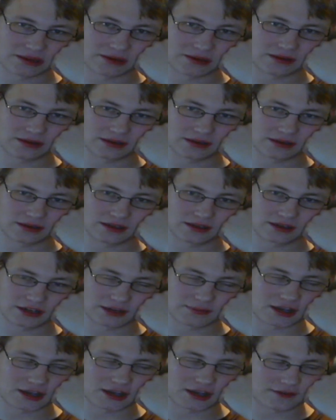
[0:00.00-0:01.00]
You're gonna
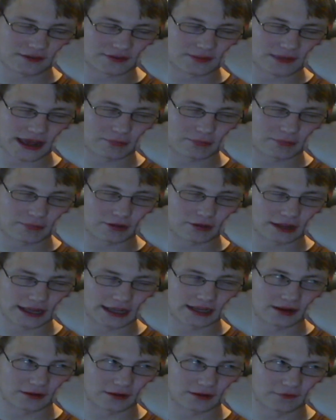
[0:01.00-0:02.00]
be off the
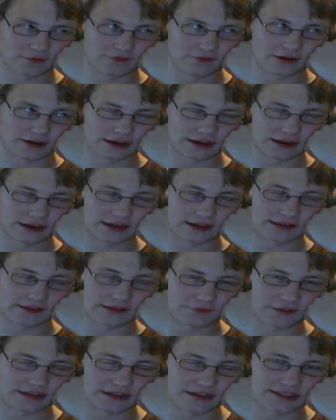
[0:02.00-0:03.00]
bat playing a
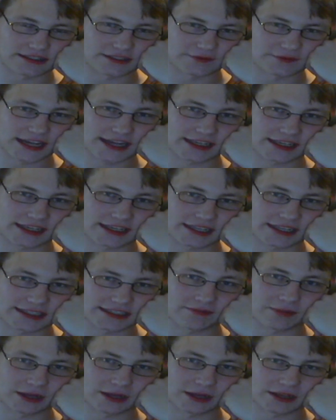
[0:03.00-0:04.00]
very
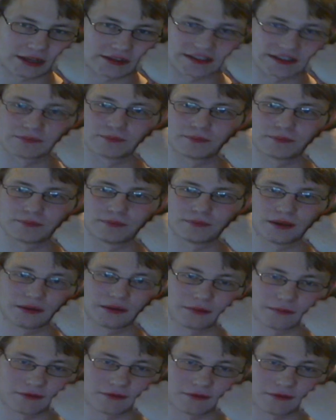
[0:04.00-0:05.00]
defensive deck against everybody
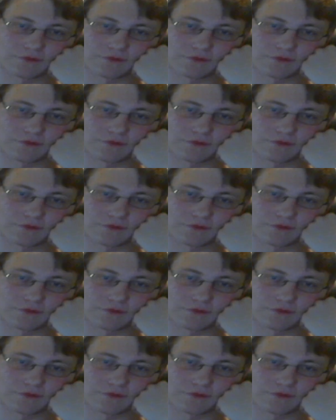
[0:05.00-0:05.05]
else's